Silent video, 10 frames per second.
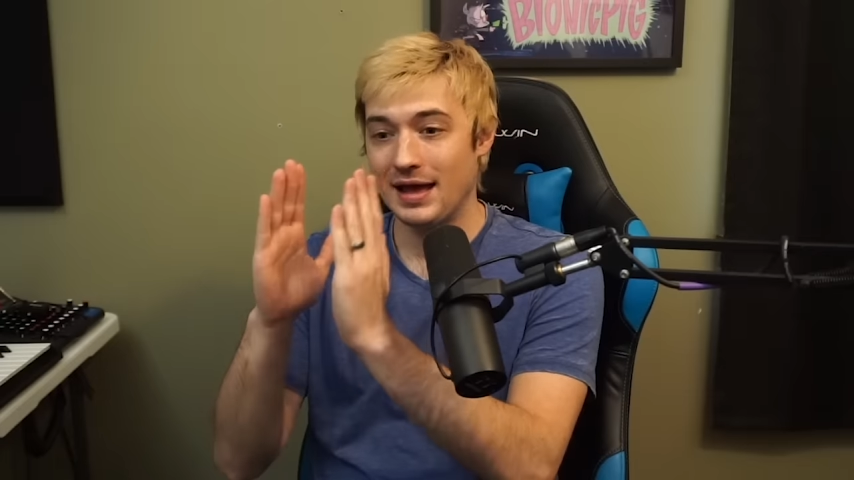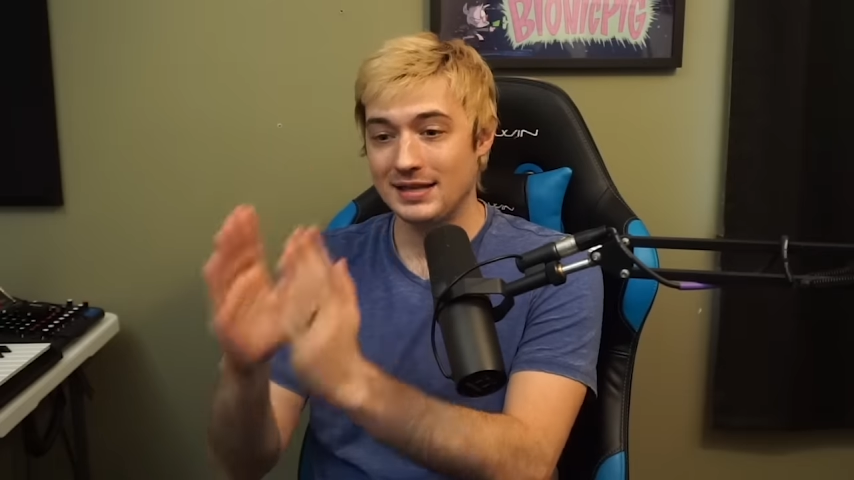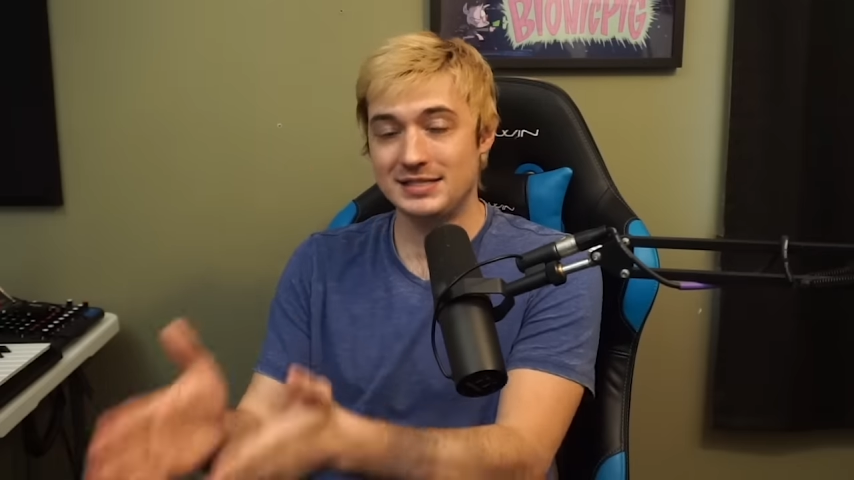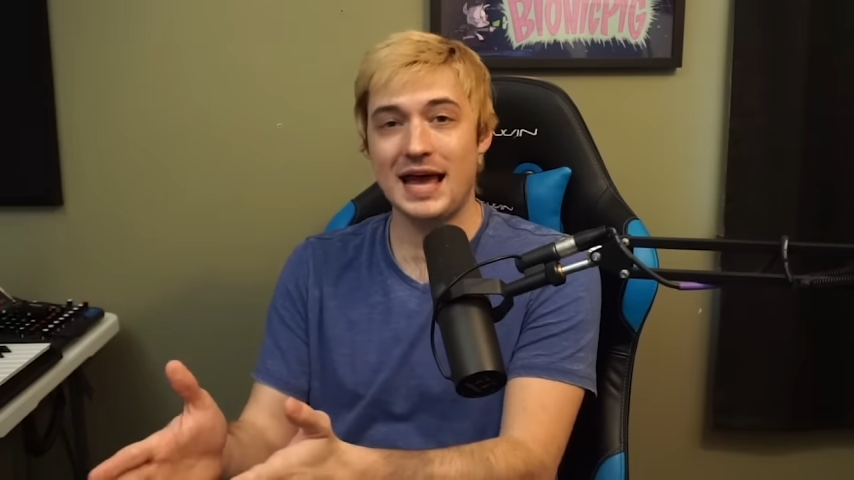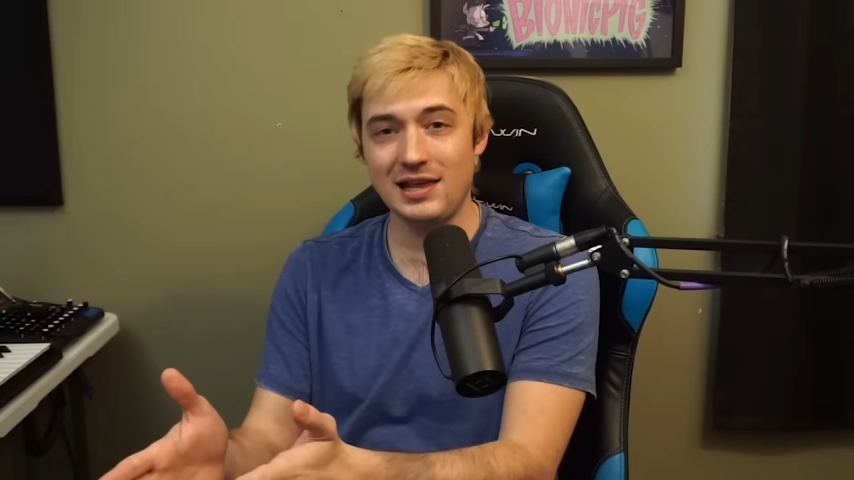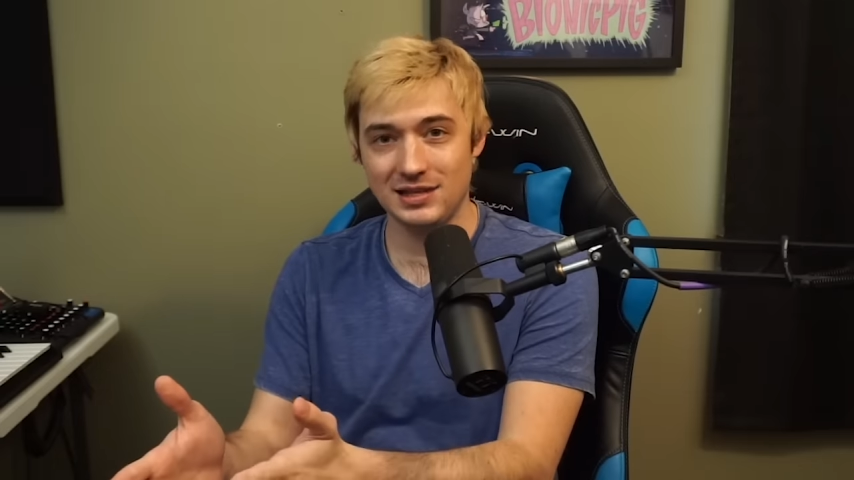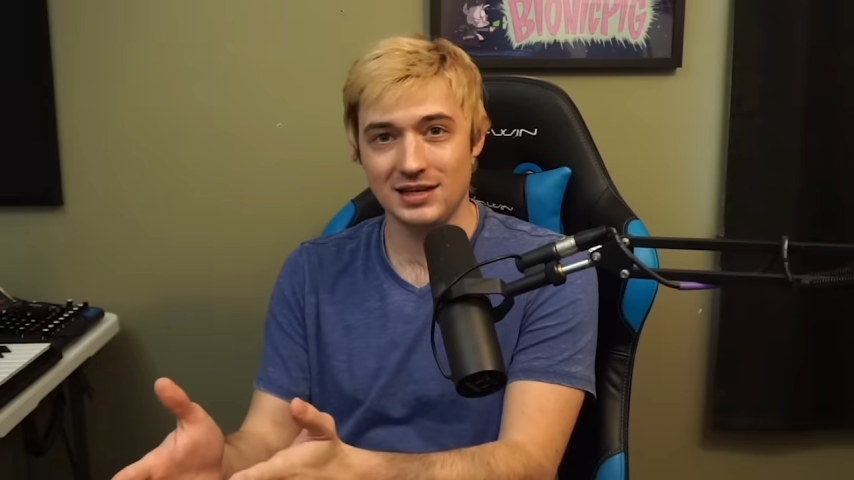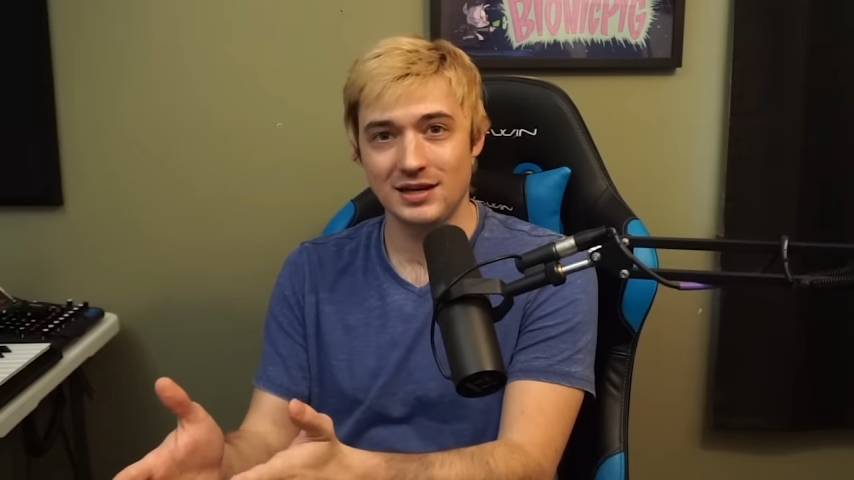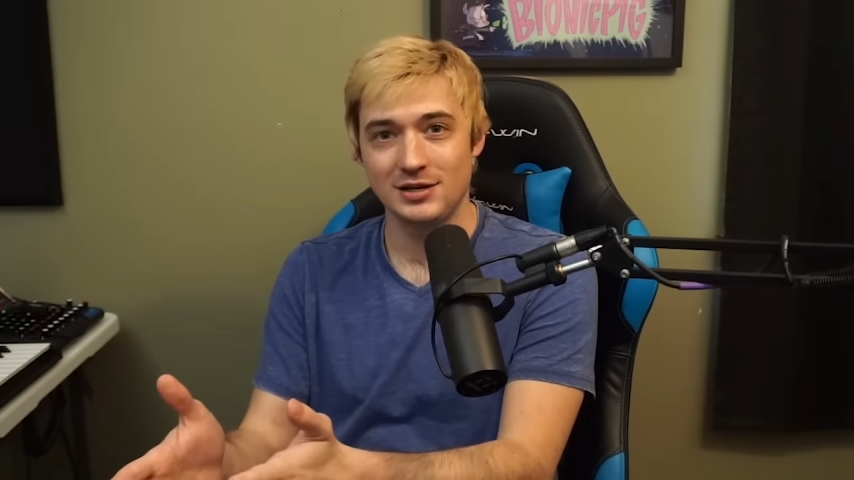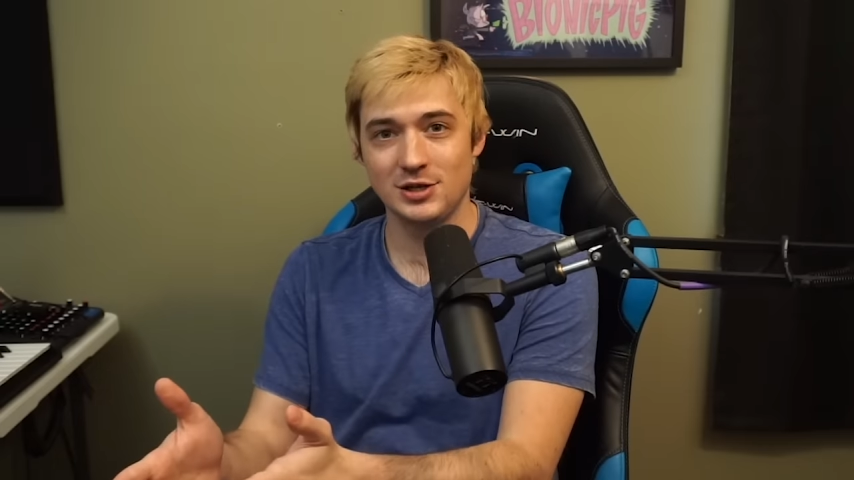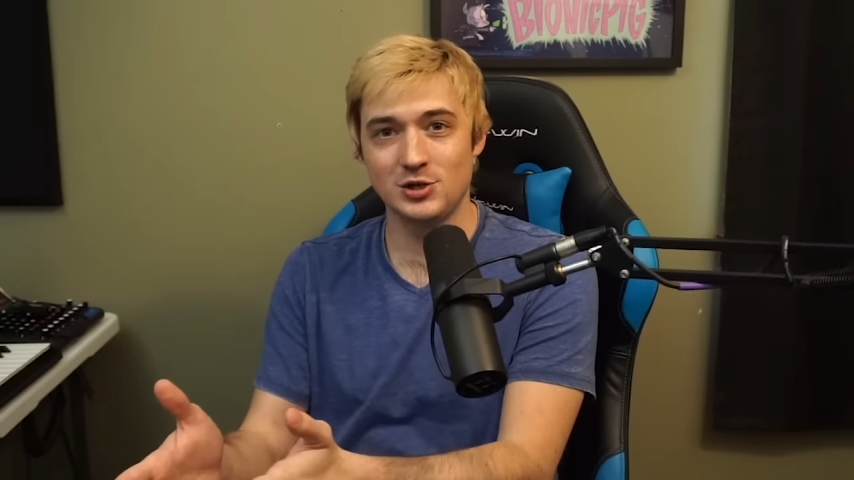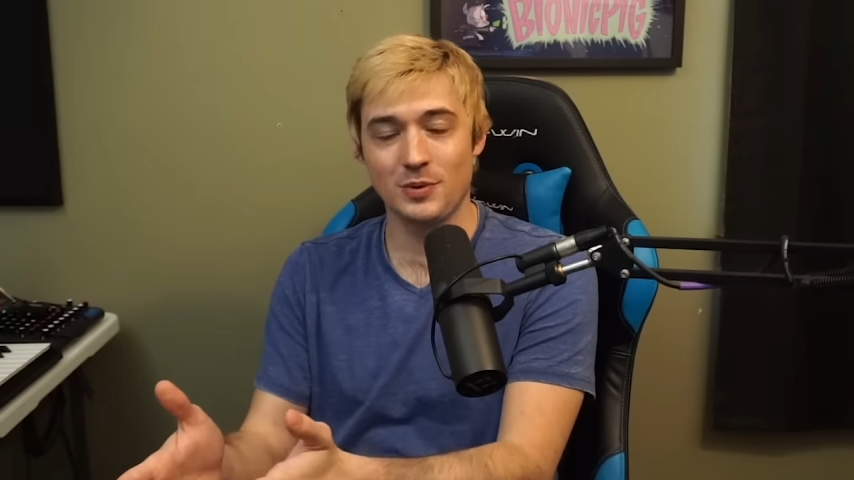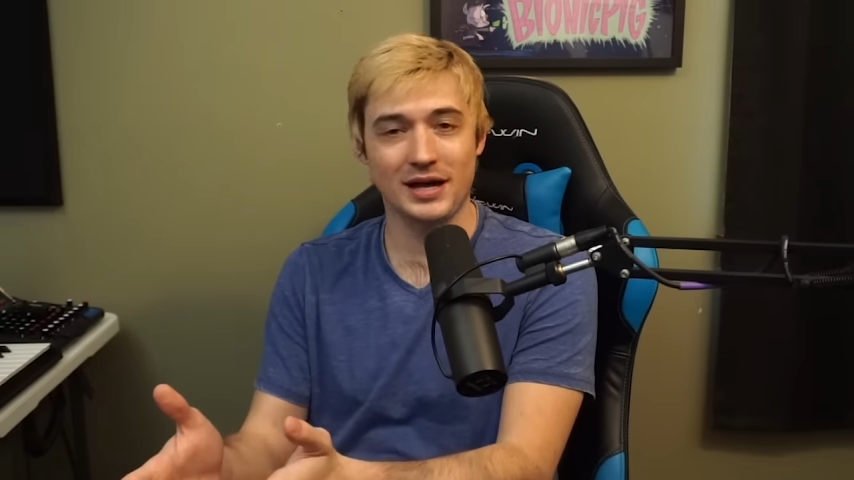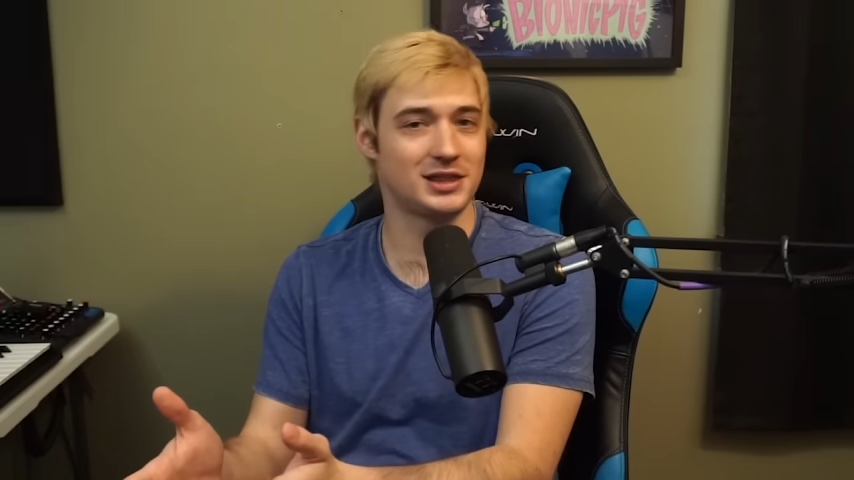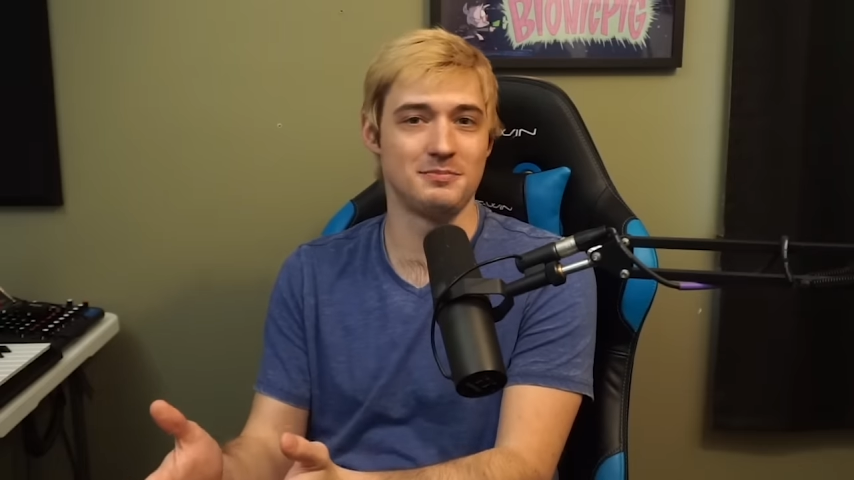Seth to
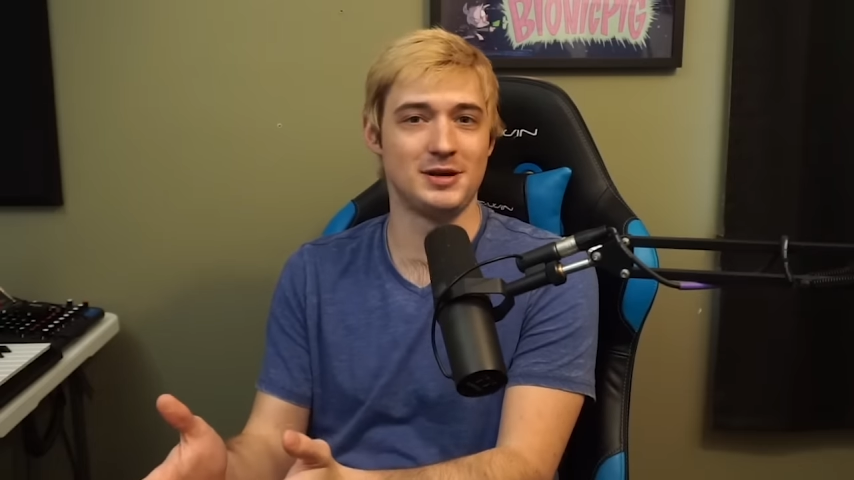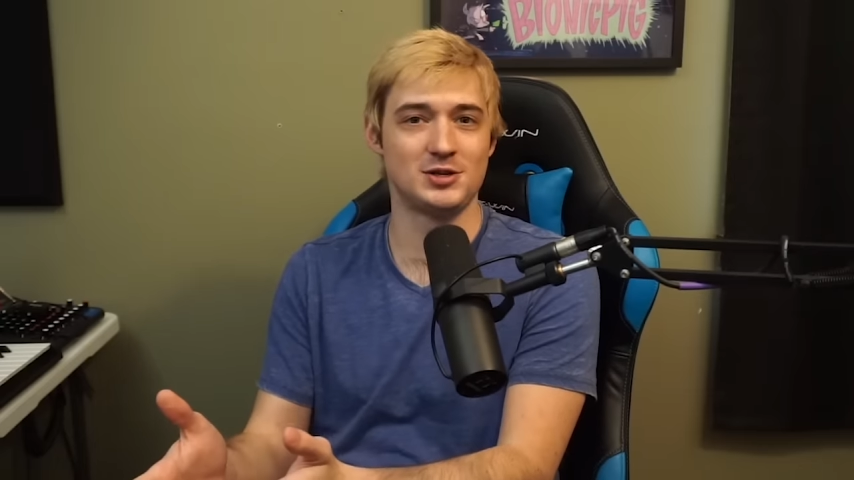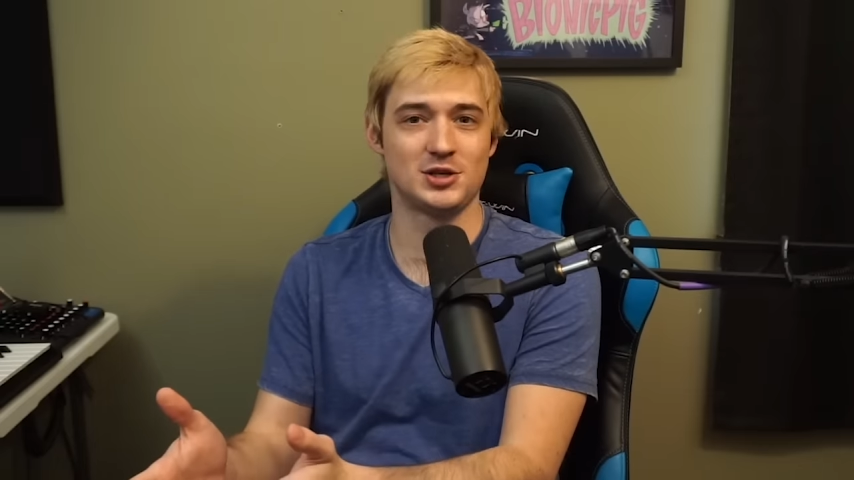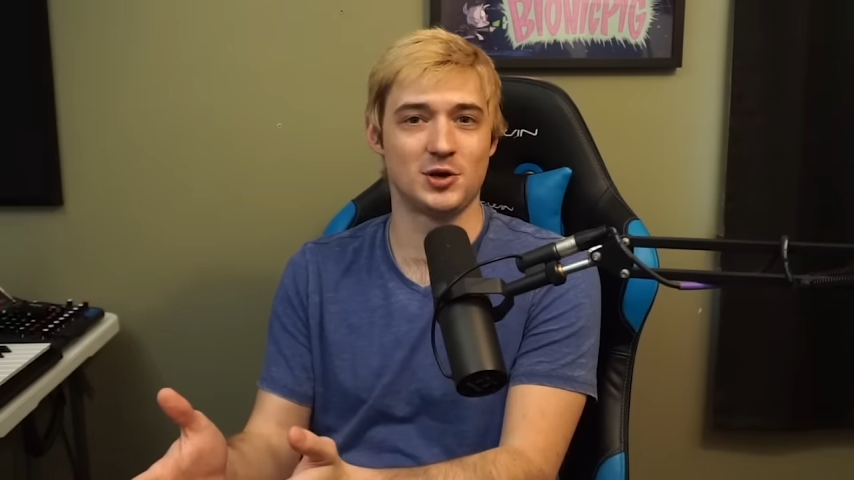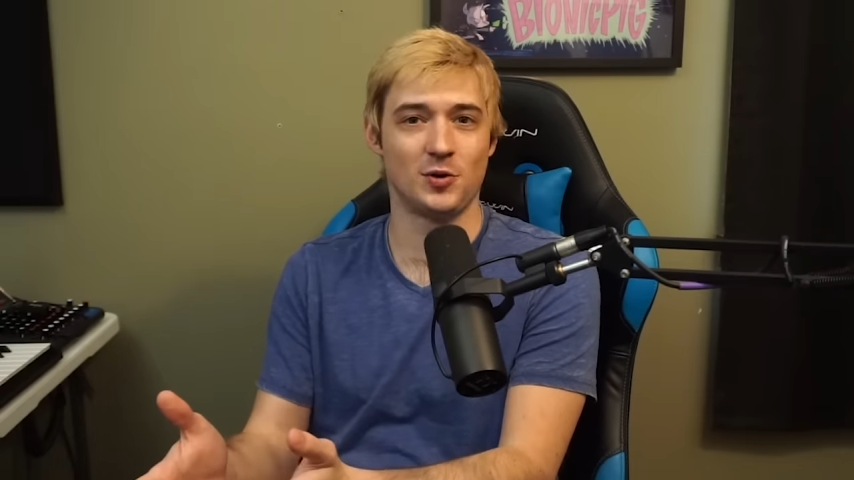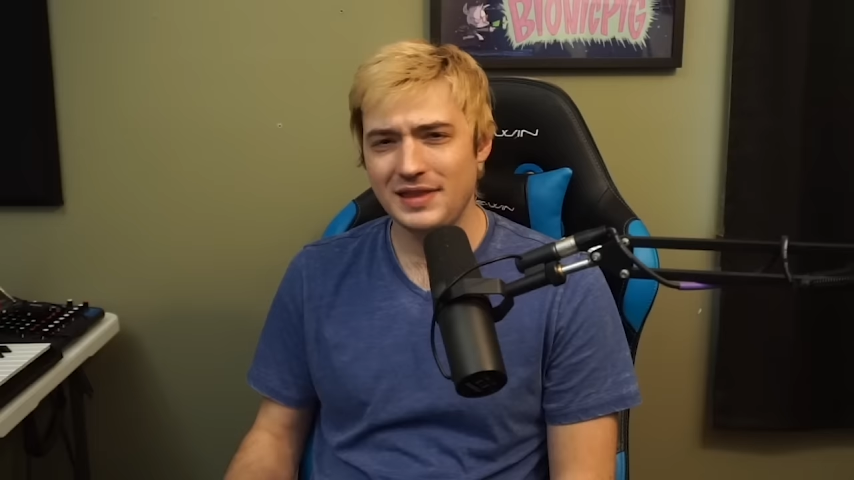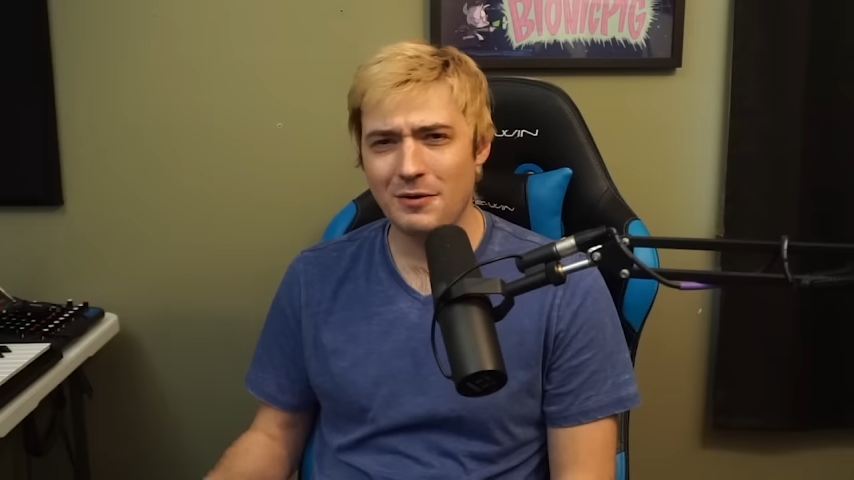direct the musical?